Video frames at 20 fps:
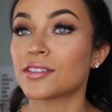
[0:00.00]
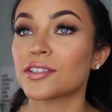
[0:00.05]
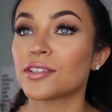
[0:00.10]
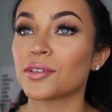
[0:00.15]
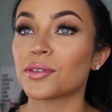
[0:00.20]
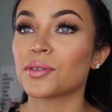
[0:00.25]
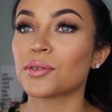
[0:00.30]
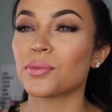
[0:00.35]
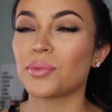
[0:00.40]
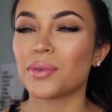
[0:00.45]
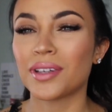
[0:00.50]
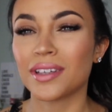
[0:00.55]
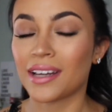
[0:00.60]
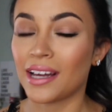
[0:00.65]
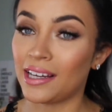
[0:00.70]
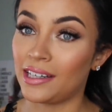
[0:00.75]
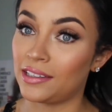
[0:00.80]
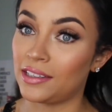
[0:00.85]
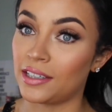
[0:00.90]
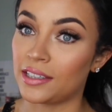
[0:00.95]
to do. Well, it
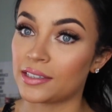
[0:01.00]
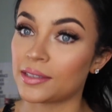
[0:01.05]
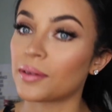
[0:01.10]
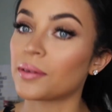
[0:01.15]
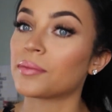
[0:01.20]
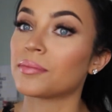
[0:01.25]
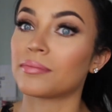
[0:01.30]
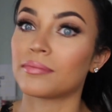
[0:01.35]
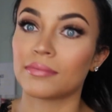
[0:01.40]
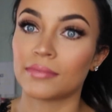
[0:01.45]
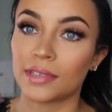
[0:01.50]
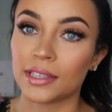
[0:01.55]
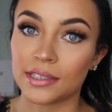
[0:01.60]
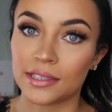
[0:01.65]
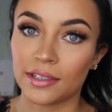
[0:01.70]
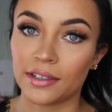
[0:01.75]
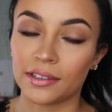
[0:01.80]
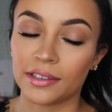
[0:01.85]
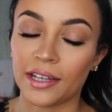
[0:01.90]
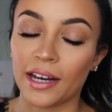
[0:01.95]
kind of does,
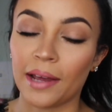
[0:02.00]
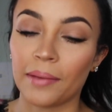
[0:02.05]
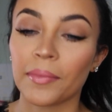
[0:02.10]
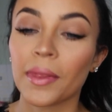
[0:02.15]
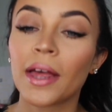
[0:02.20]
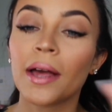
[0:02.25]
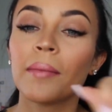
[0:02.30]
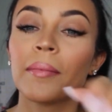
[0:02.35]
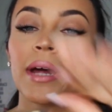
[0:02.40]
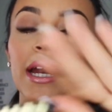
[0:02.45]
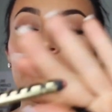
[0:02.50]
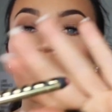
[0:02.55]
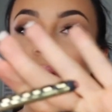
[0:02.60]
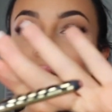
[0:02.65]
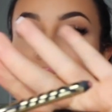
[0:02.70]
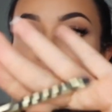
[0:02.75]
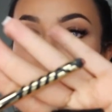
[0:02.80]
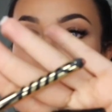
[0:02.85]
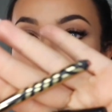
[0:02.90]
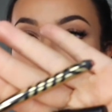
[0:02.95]
considering the name. But
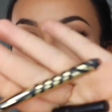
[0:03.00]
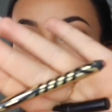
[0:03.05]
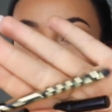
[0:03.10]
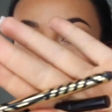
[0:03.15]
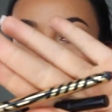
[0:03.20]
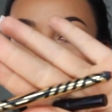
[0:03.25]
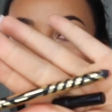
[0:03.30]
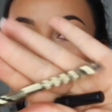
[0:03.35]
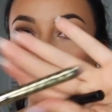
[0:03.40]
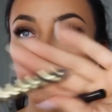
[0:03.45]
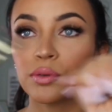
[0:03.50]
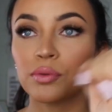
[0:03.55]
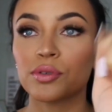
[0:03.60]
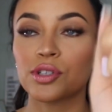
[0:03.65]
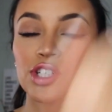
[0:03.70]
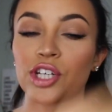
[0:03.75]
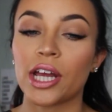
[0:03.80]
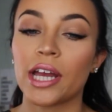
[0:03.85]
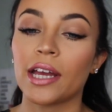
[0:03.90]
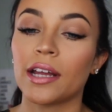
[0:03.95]
anyways, it's the perfect nude
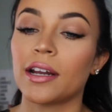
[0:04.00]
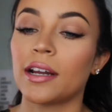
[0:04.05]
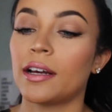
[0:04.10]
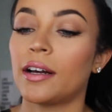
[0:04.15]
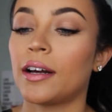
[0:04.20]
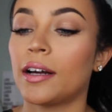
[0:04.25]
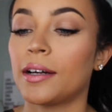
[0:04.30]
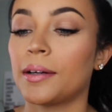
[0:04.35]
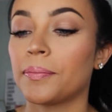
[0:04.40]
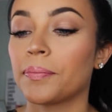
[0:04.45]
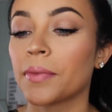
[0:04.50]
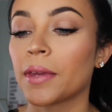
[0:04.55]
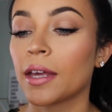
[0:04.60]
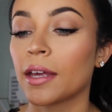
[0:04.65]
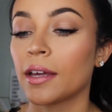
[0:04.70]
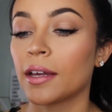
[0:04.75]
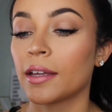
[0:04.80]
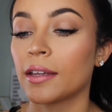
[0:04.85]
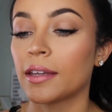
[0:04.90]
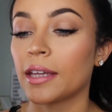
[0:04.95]
shade um,
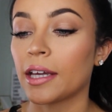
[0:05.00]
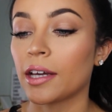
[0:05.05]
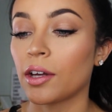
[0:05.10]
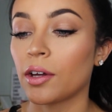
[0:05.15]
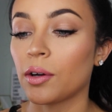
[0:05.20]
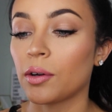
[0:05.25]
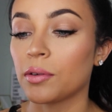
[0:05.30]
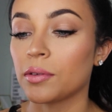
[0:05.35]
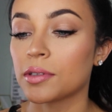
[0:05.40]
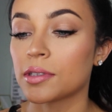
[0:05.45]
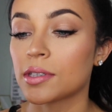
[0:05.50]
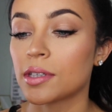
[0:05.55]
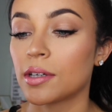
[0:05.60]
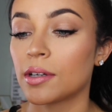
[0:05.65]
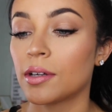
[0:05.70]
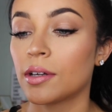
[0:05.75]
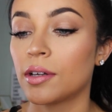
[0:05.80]
that goes